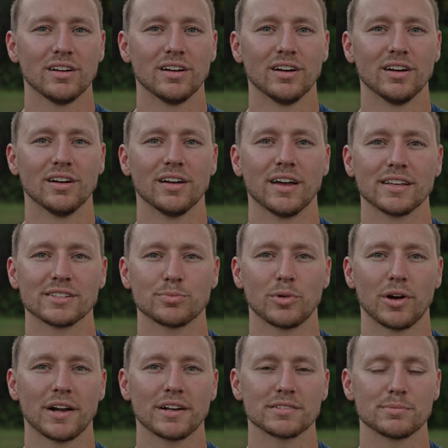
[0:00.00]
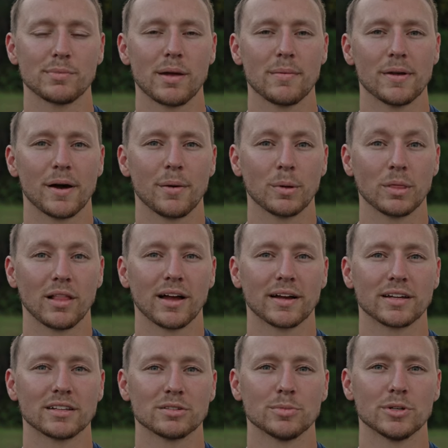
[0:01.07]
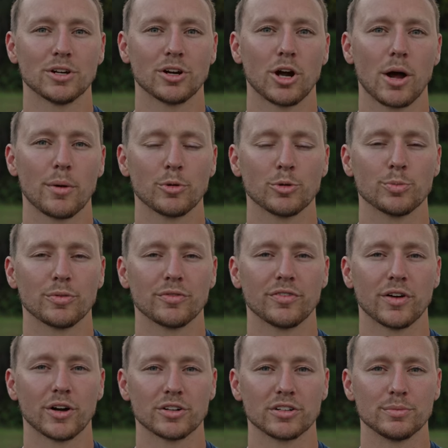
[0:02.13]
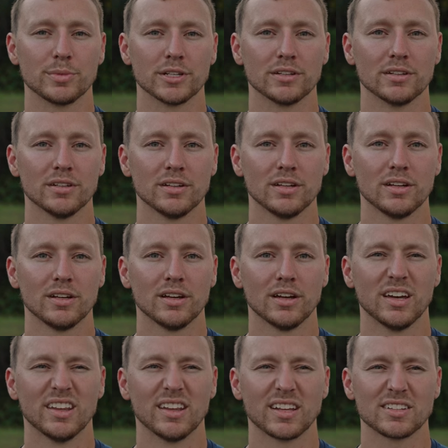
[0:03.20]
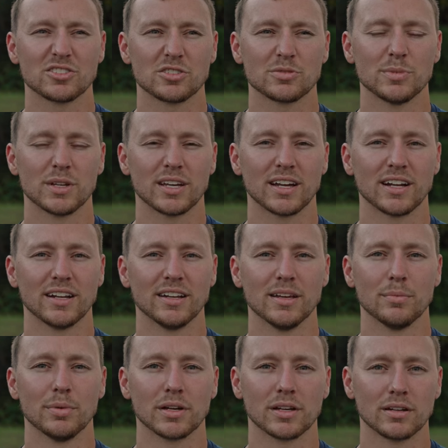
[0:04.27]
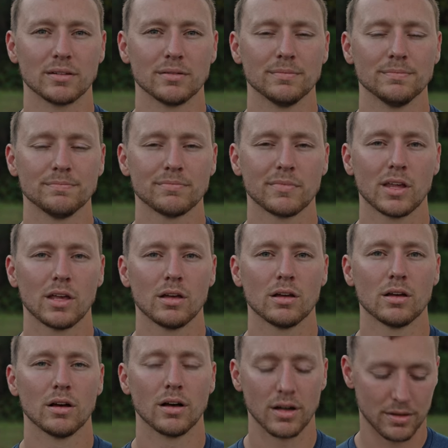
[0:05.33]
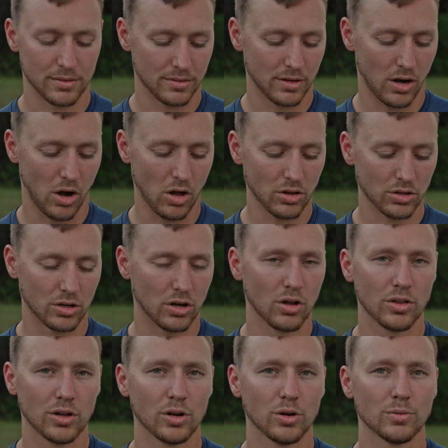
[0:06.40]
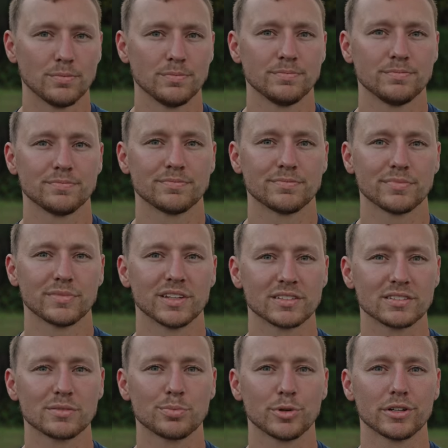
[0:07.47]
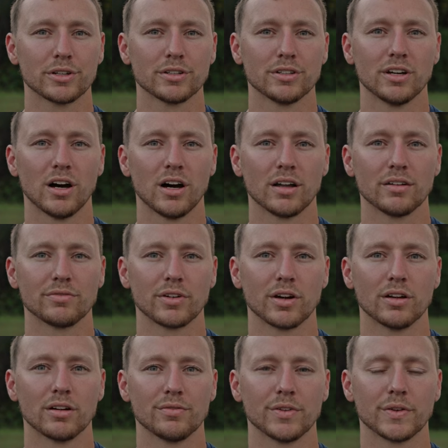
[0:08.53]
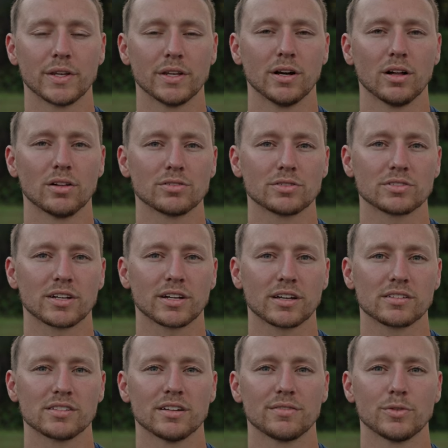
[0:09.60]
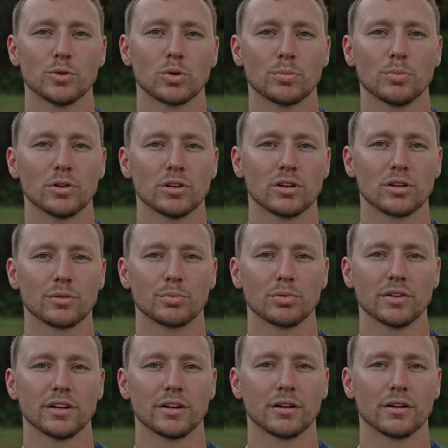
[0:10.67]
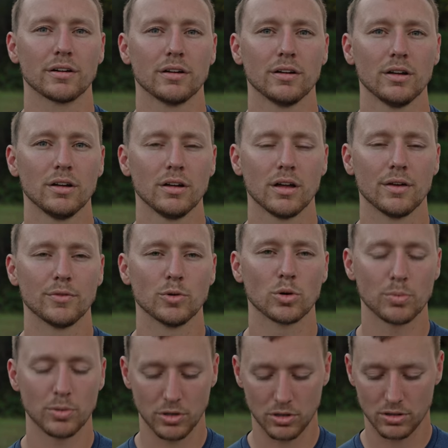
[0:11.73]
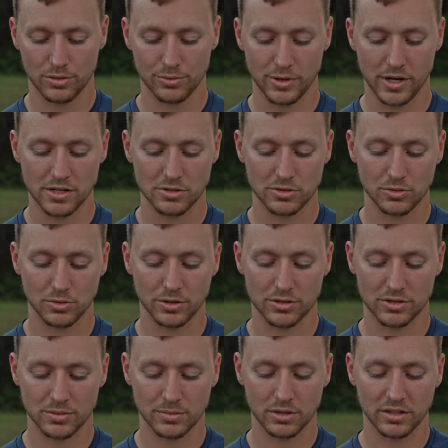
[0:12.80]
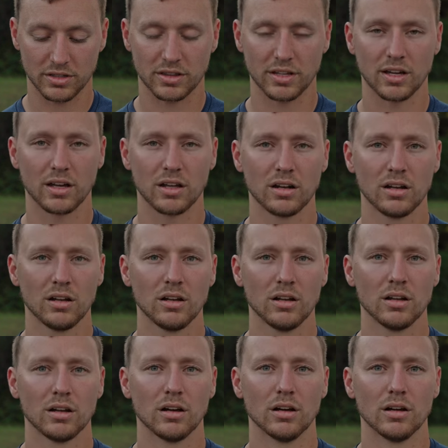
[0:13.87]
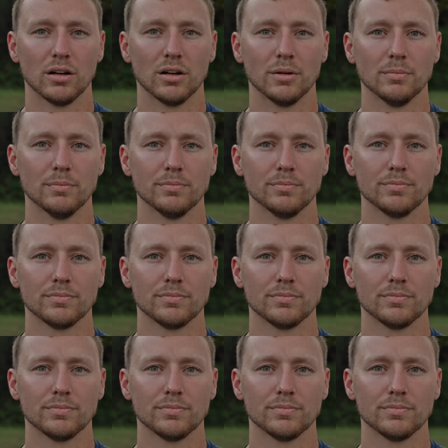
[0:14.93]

uh, as bright as maybe I would like it to be or I would prefer it to be. And that's just me kind of nitpicking. Uh, all in all, though, this is a pretty good dot for $150. Like I said, if you want to put it on a plinker, if you want to put it on a range toy or something like that, um,